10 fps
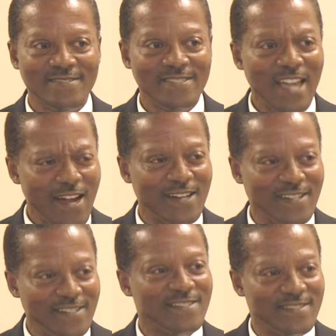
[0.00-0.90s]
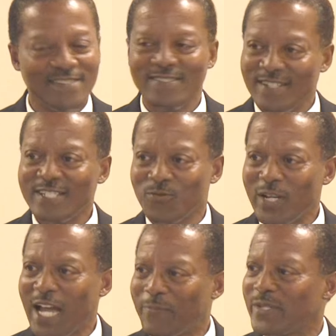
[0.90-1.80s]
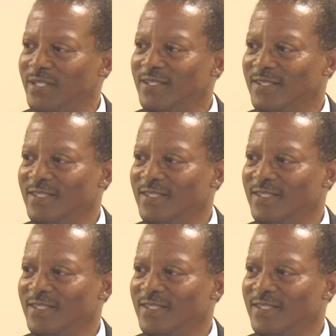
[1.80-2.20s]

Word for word: Yeah, that's what happened.